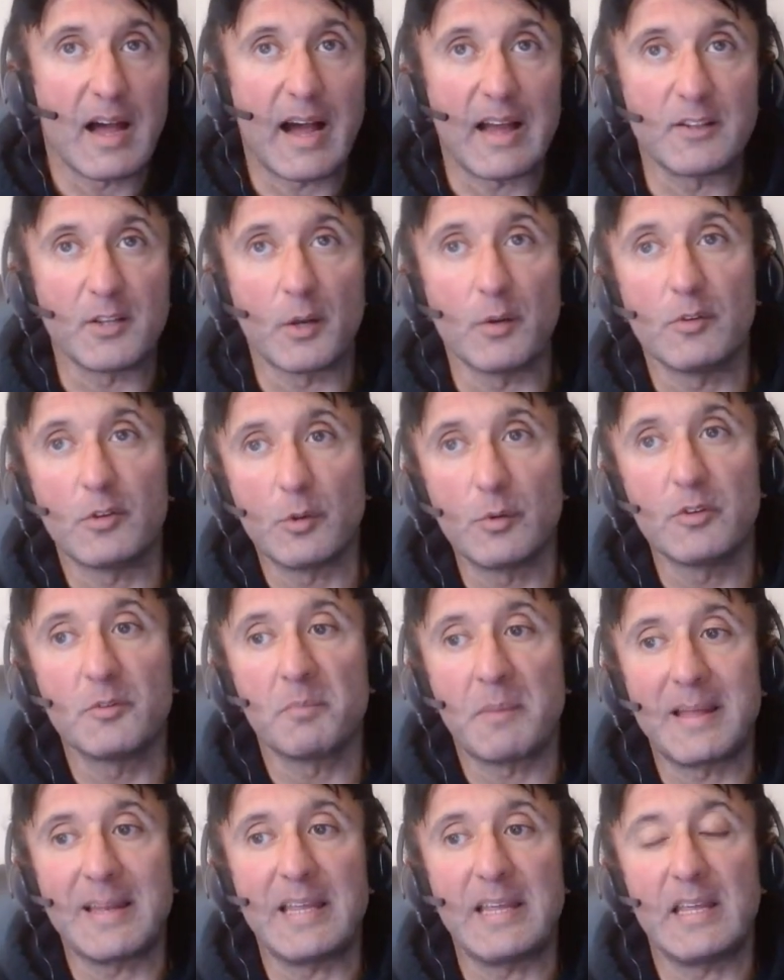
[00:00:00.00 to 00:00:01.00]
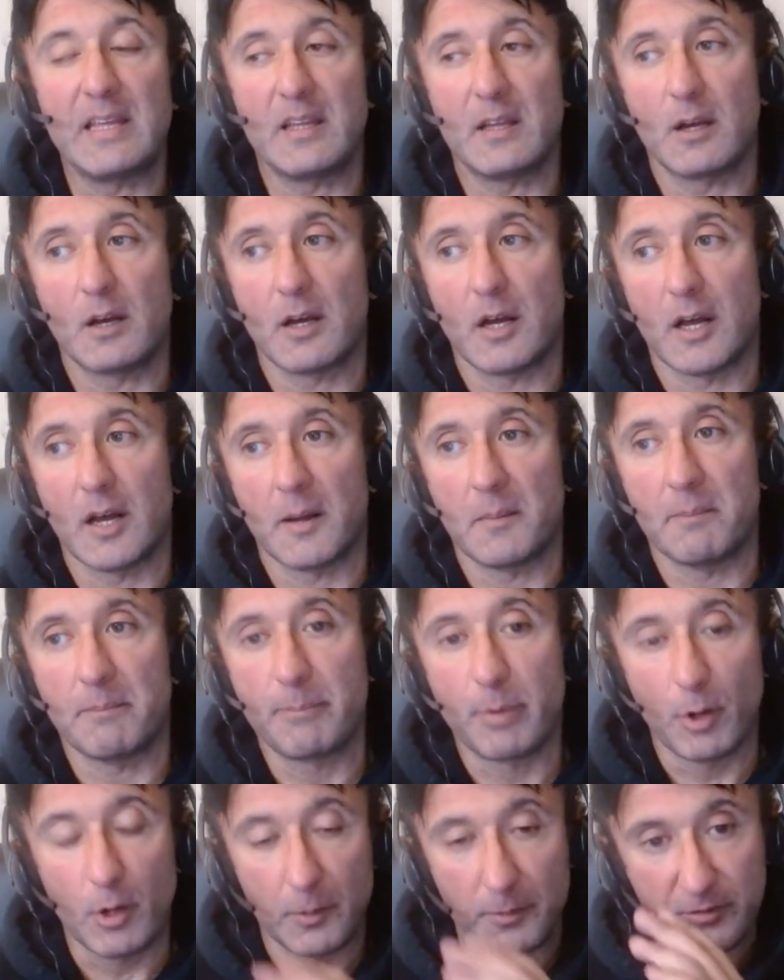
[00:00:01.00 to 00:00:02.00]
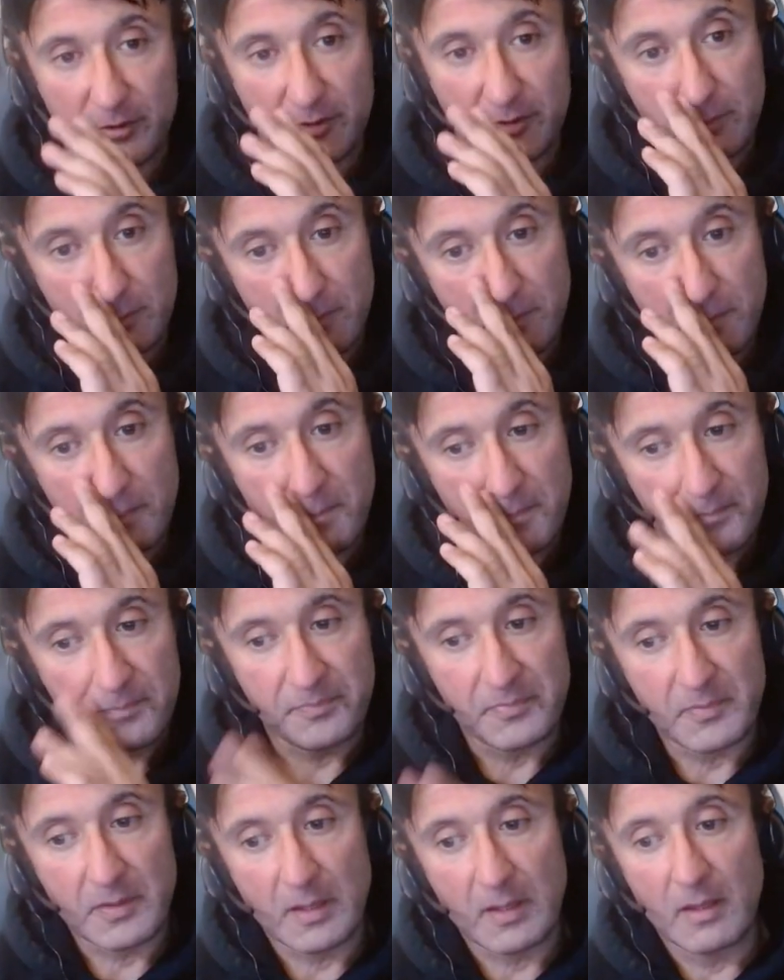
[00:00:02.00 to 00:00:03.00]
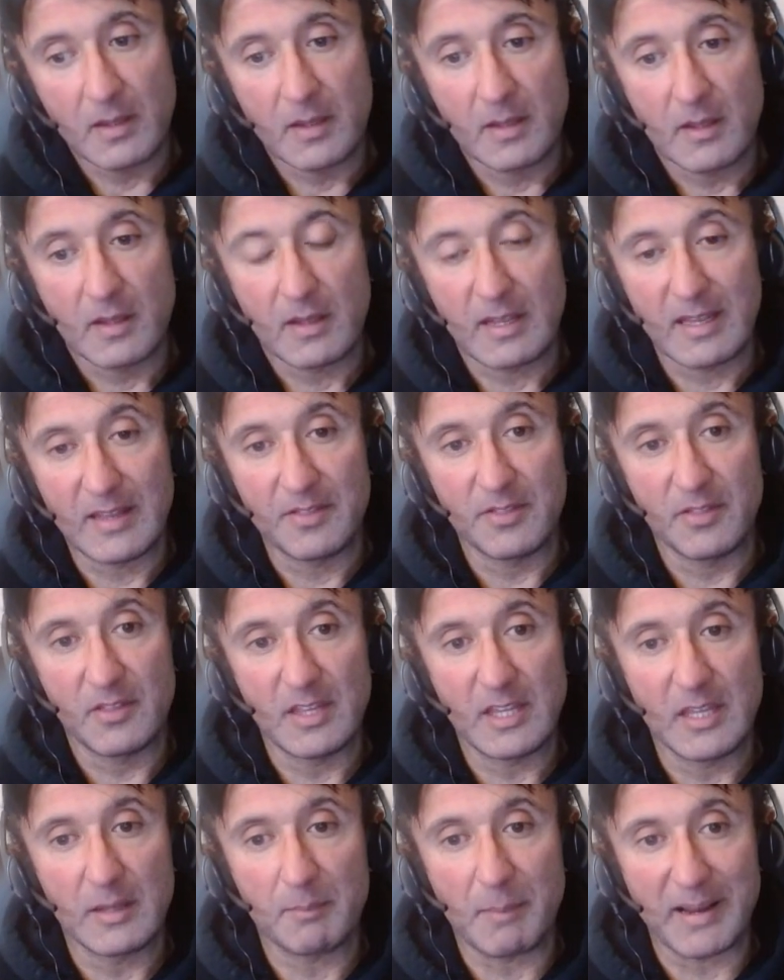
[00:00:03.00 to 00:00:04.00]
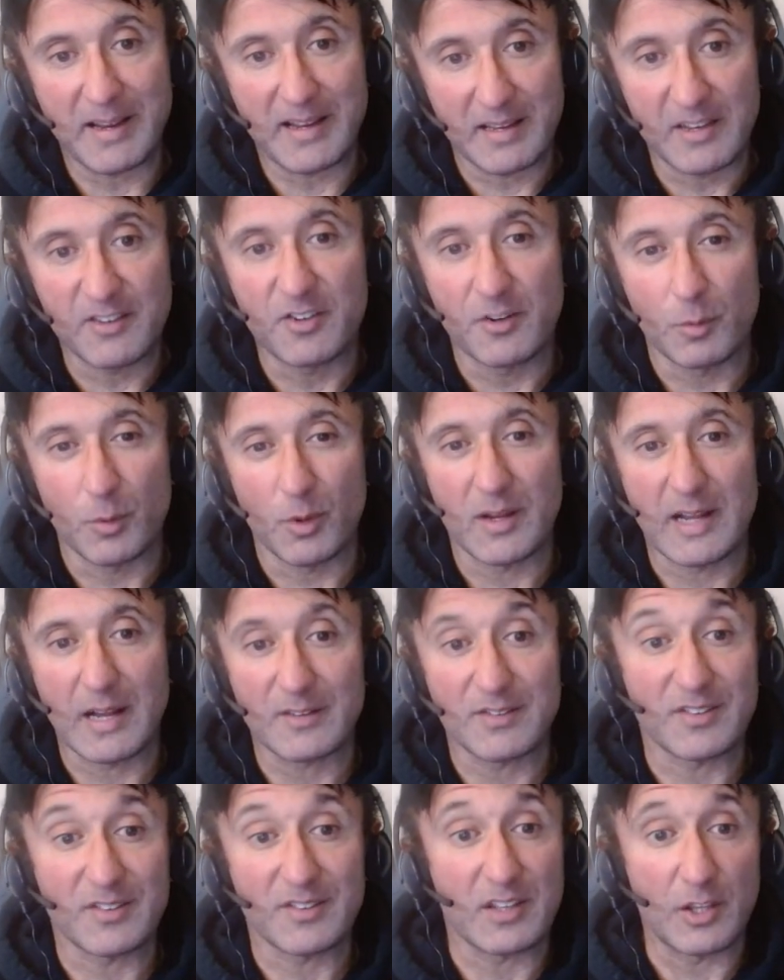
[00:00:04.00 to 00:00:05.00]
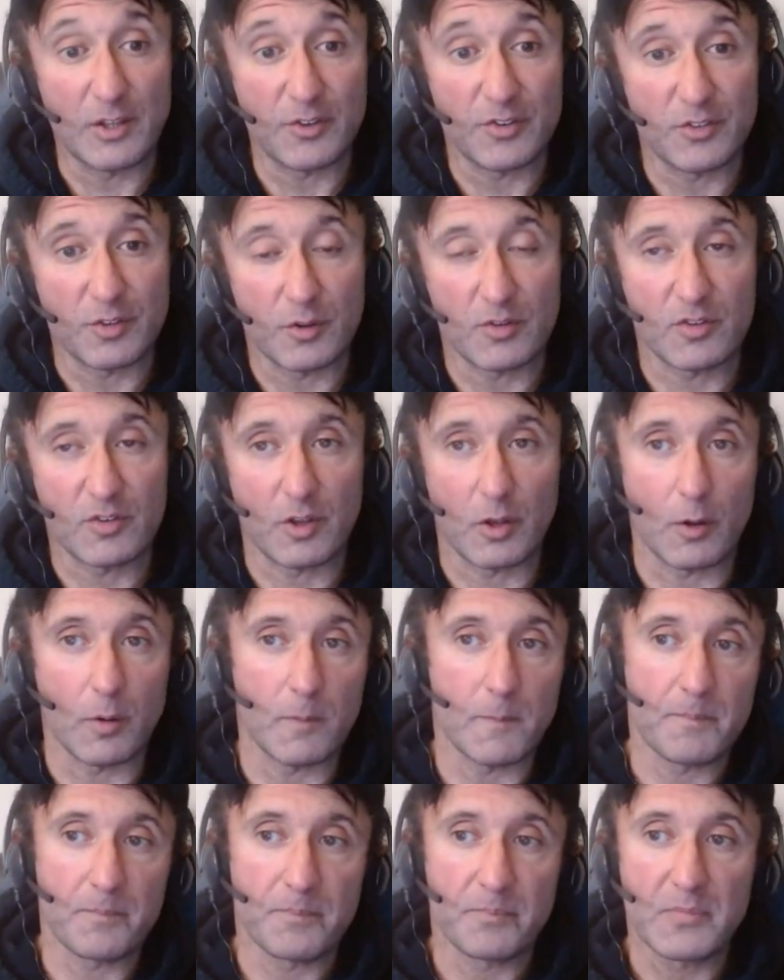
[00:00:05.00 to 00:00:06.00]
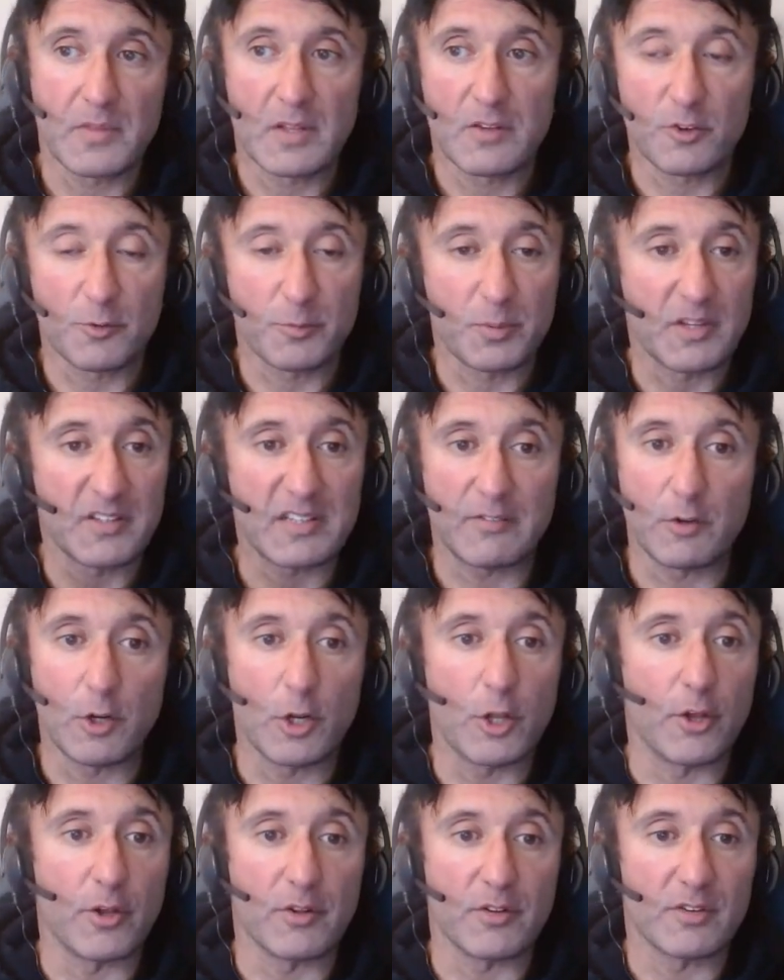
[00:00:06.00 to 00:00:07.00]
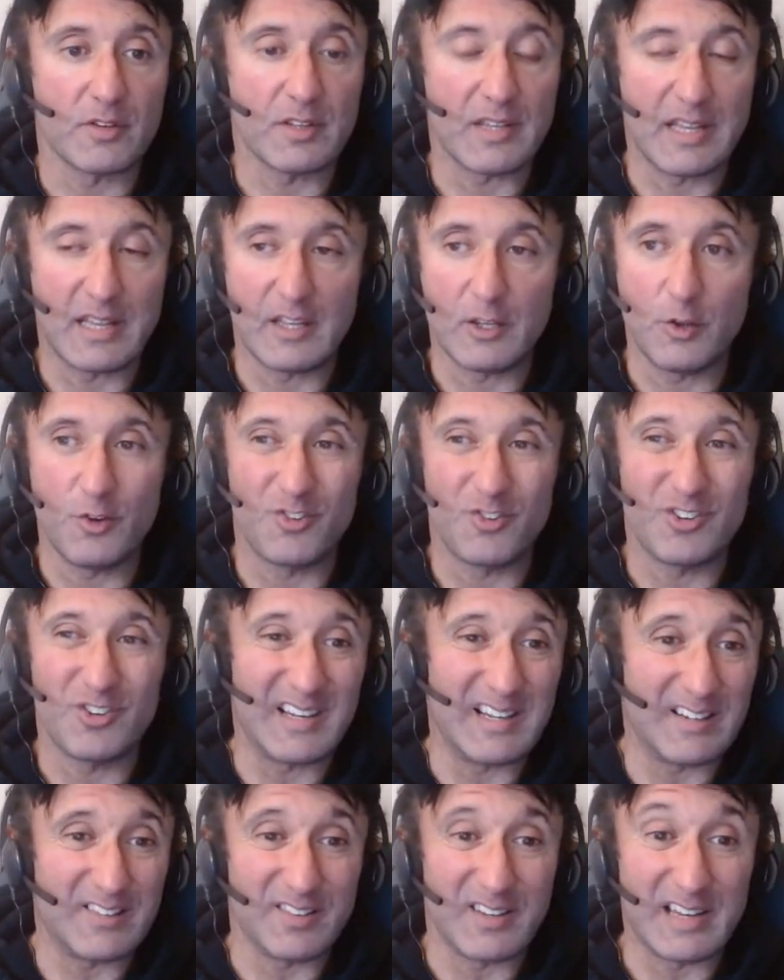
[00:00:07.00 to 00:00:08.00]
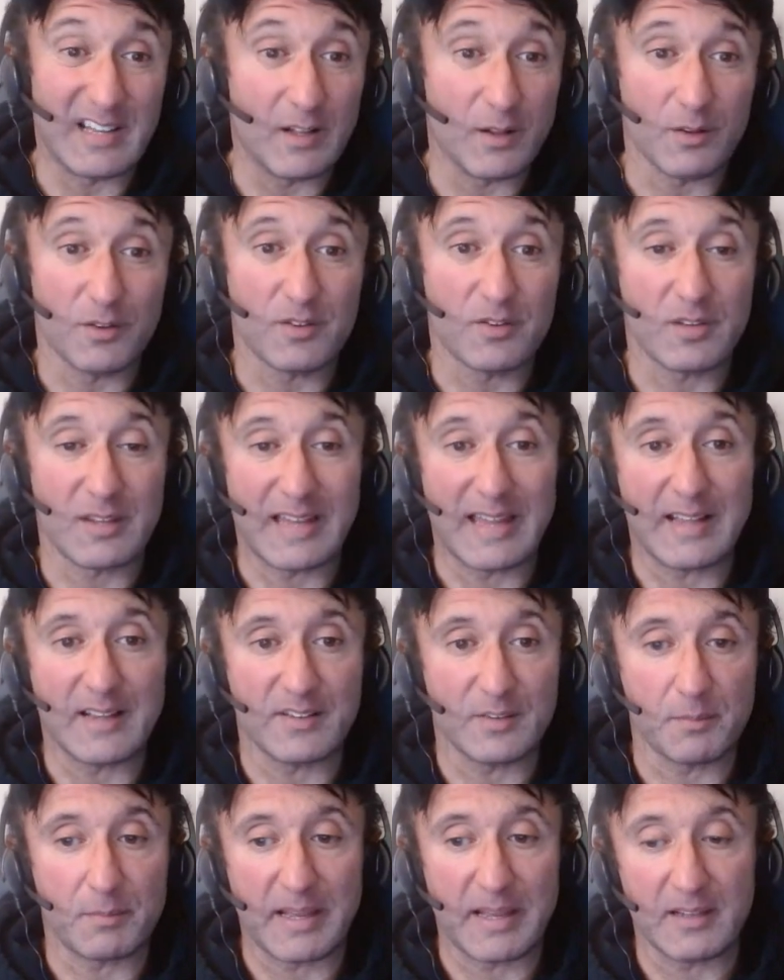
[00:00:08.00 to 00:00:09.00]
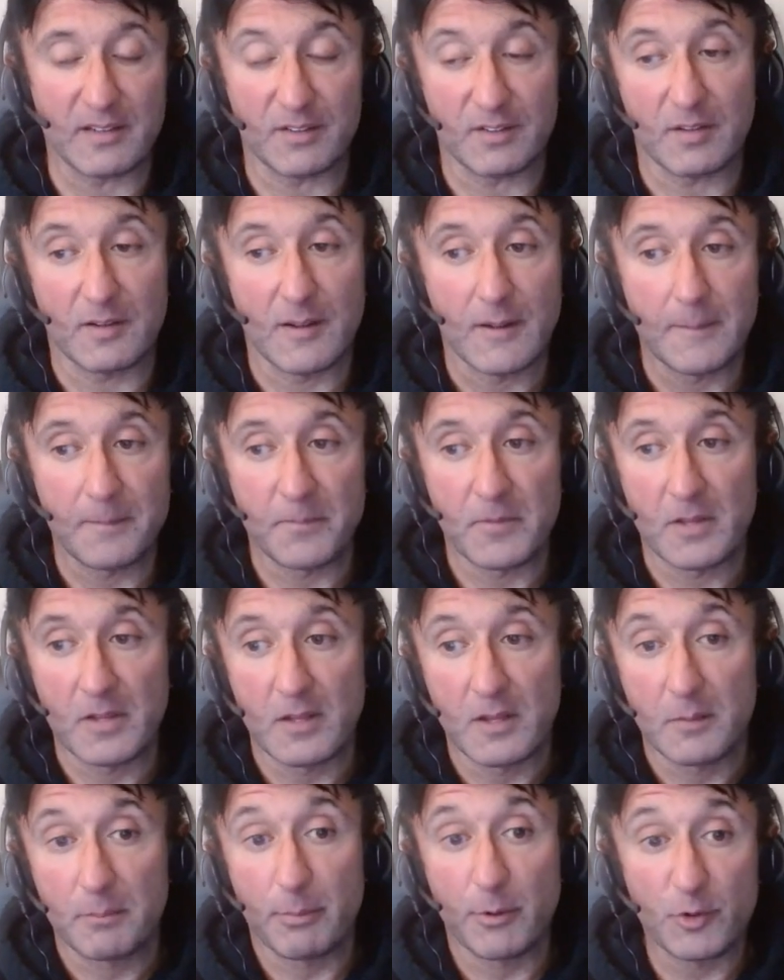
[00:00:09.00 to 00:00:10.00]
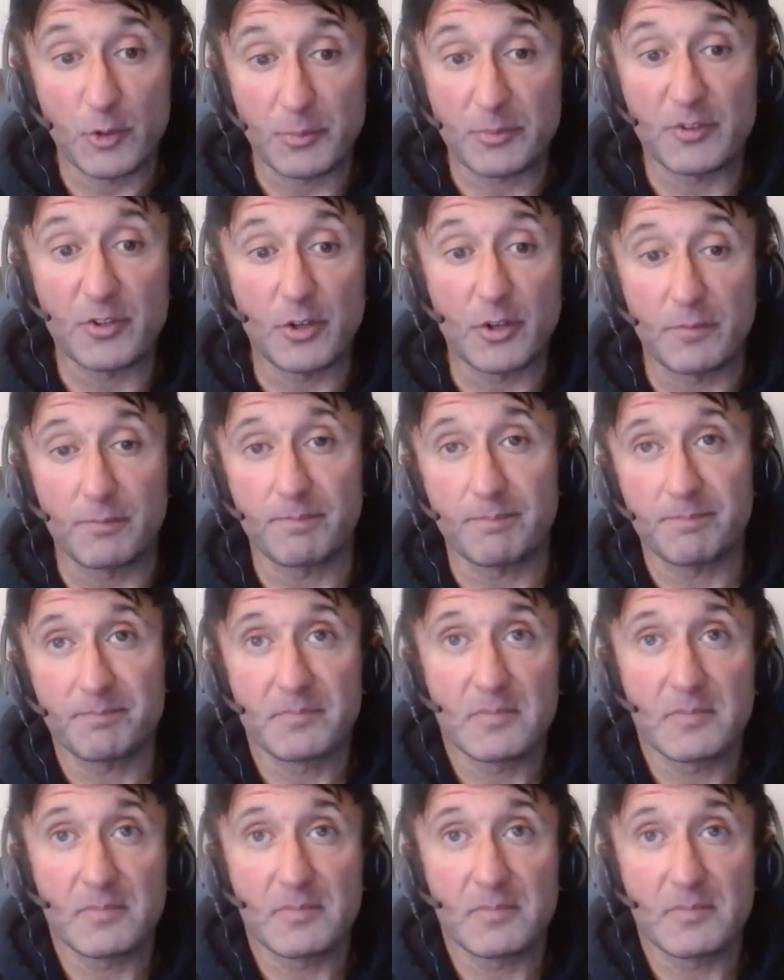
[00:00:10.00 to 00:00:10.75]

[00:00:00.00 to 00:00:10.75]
I don't do as many pull-ups in my conditioning workouts as I used to. So just because I've learned, it usually leads to niggles and aches and pains. Push-ups are good.